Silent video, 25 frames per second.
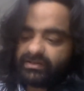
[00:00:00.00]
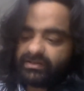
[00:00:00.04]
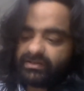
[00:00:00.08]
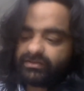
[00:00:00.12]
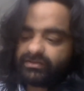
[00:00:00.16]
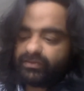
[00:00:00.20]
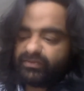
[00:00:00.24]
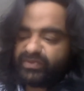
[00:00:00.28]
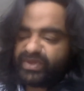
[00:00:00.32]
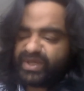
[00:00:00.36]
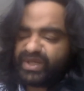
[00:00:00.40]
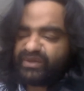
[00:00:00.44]

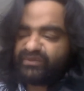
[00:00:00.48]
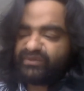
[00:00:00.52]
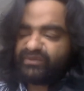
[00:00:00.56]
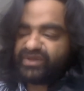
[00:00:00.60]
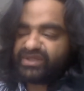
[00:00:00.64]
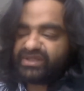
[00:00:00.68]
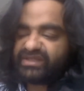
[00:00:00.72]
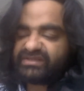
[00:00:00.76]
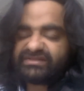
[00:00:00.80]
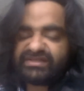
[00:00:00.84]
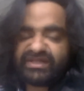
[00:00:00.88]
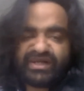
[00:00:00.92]
So when
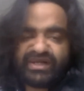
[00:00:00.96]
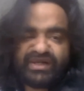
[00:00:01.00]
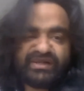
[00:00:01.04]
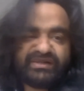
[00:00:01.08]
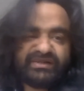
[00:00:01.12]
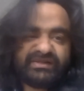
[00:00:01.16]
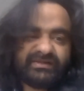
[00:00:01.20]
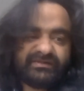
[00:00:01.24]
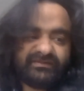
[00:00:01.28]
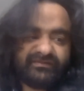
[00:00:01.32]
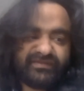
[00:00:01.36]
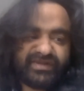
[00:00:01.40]
the
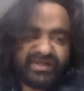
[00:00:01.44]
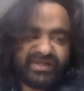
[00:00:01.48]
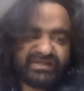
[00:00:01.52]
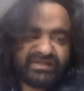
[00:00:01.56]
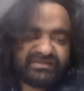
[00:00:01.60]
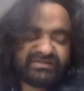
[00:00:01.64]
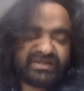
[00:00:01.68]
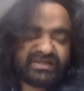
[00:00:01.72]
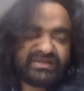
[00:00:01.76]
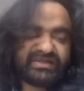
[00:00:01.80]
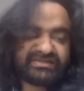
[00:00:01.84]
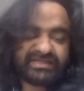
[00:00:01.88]
sun
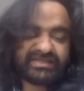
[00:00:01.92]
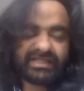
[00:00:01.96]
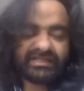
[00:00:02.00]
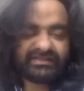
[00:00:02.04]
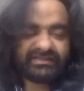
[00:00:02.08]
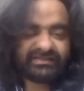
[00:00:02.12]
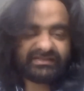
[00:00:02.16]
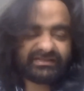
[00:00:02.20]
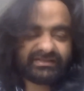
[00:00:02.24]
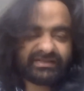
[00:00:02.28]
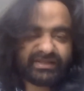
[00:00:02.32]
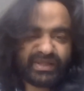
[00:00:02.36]

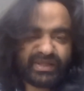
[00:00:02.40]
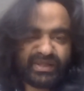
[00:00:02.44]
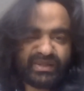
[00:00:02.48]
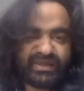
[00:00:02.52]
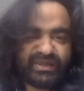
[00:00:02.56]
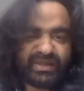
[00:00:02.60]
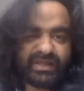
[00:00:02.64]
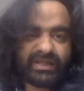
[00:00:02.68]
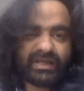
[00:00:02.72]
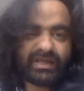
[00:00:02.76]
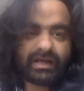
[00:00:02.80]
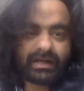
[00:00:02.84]
sets
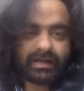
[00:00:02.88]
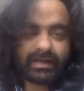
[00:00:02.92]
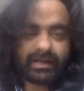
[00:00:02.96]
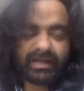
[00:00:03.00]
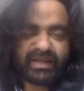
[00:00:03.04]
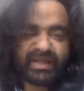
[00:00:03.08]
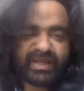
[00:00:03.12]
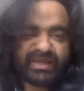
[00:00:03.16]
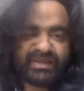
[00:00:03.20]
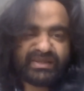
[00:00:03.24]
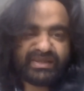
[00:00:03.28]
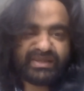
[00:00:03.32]
in the
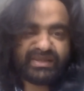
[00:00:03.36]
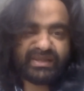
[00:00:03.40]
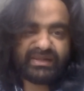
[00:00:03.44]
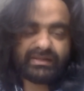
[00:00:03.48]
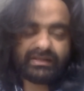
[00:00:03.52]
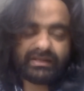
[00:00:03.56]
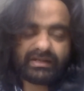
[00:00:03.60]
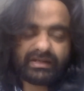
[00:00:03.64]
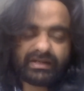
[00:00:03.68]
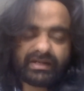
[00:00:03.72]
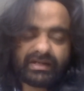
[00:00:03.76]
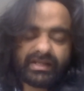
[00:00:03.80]
Arctic and the
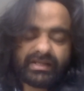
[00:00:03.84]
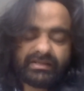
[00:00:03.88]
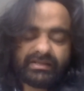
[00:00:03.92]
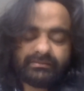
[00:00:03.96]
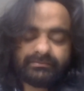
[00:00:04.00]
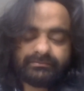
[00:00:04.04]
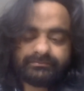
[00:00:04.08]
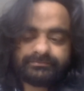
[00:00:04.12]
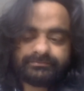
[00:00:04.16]
Antarctic,